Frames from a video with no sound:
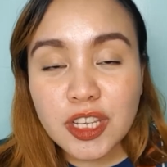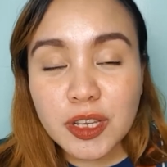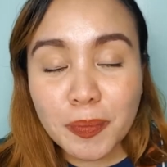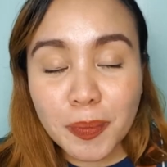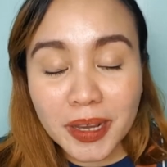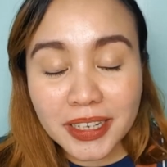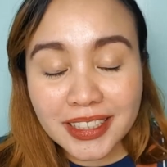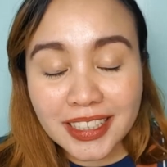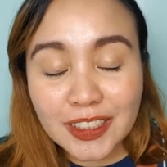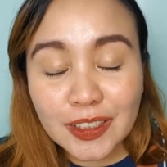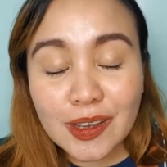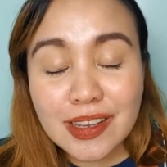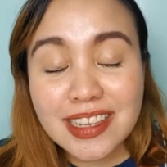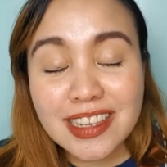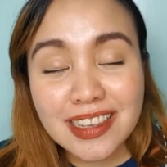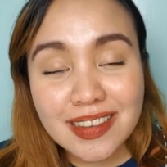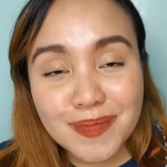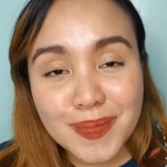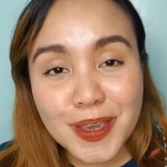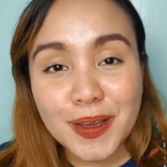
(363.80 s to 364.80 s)
sa parting to,
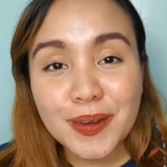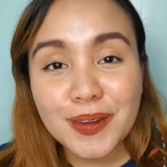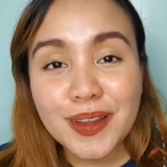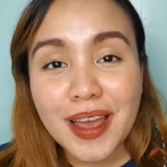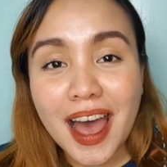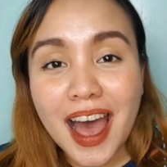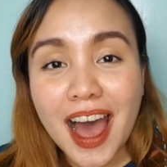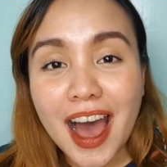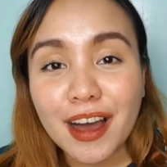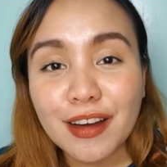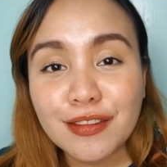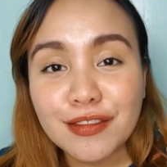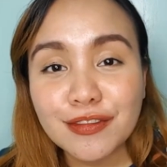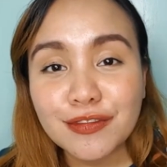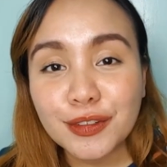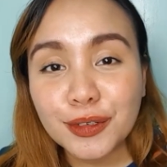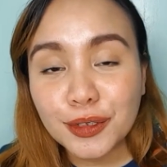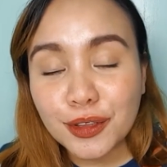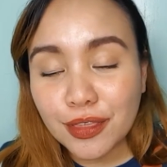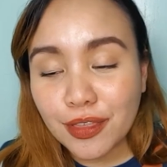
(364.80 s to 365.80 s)
sasabihin ko na ang
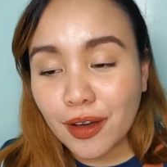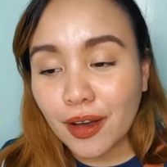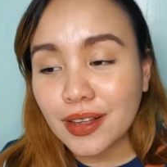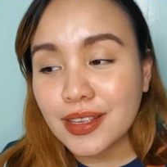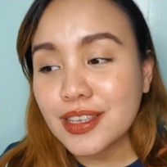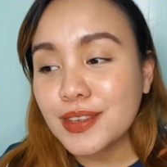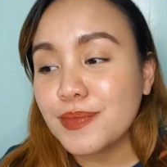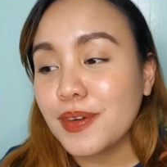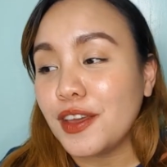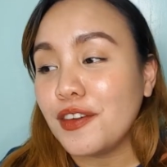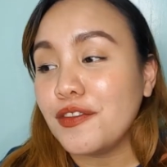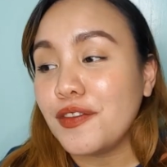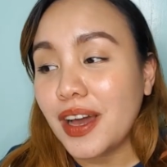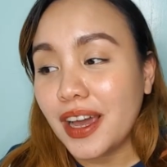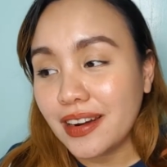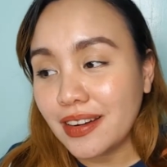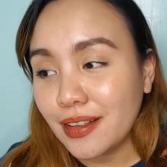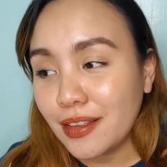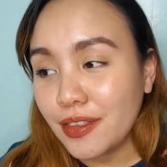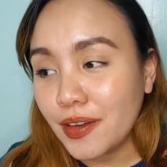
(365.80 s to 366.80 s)
full thoughts, my
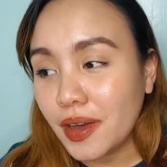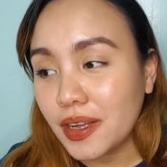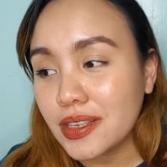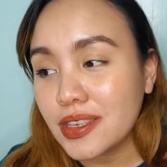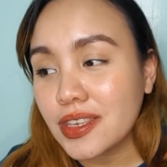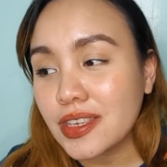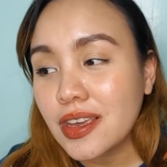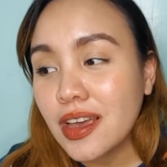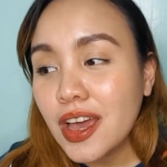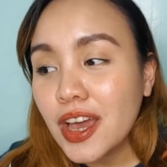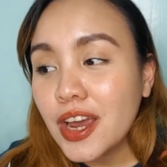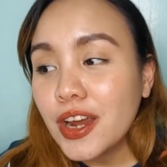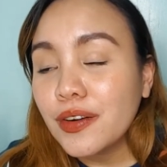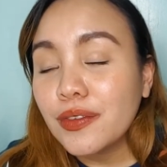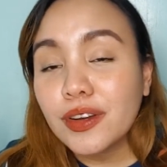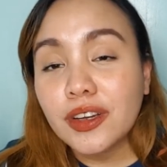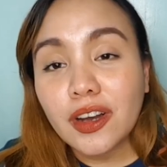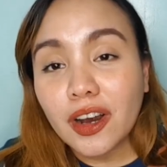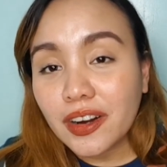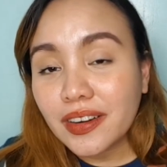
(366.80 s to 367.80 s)
final thoughts
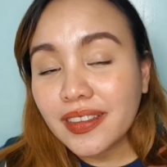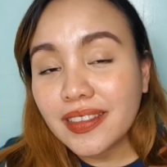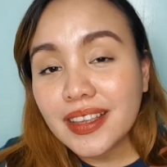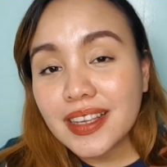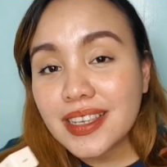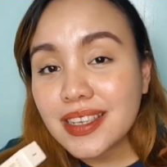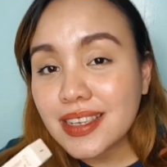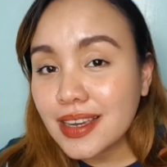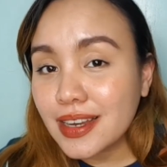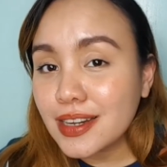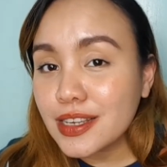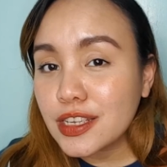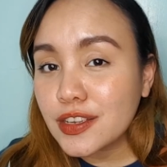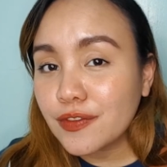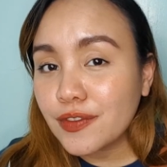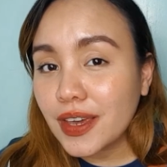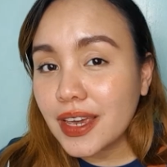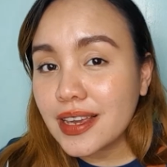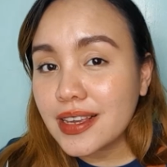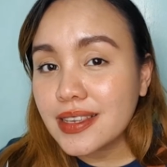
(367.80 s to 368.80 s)
regarding the
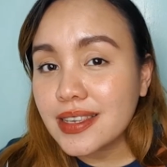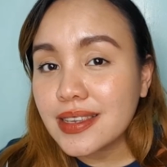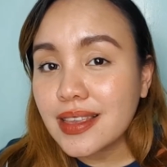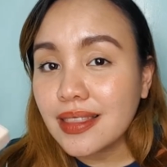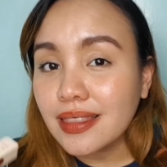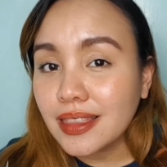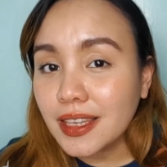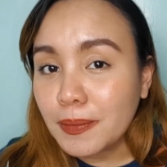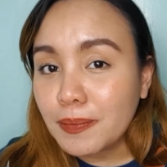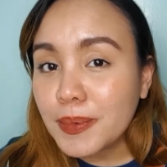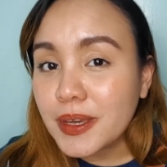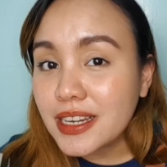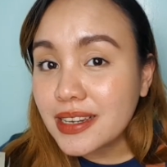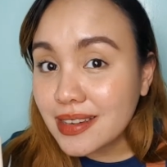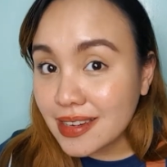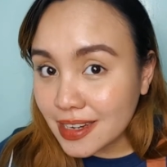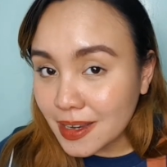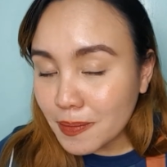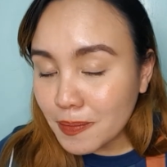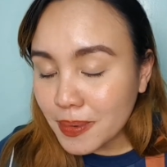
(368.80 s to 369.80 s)
Sunnies face lip
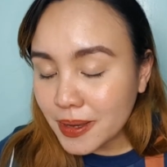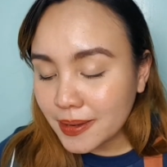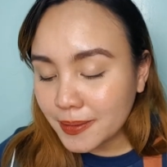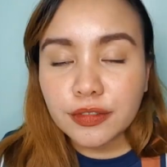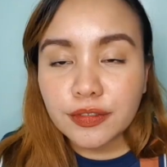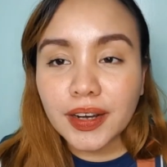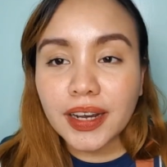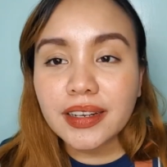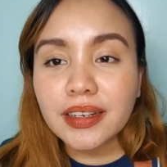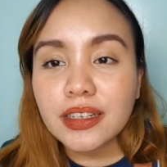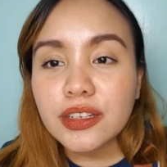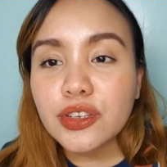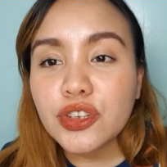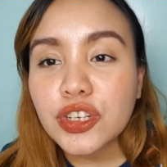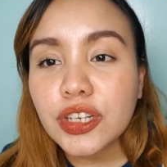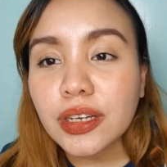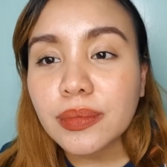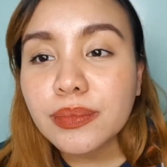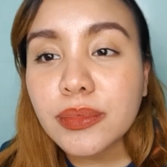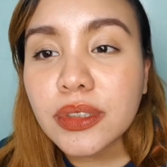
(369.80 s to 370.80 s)
dip. Final
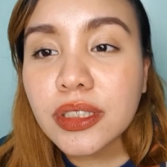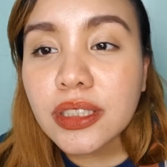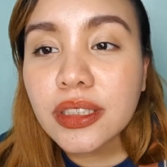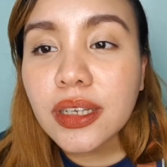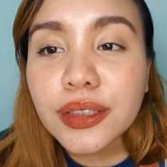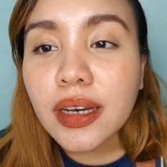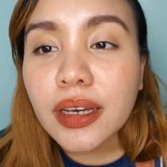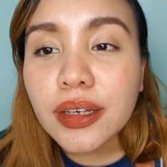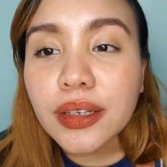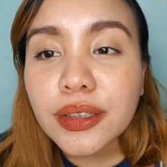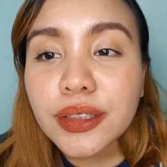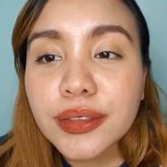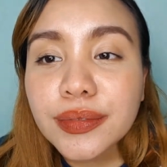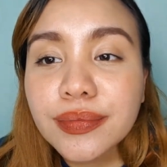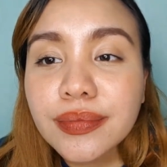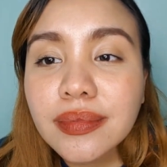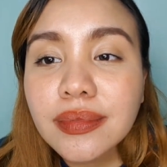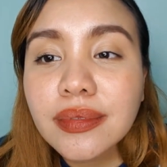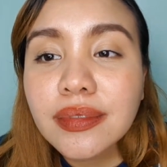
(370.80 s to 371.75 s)
check muna tayo.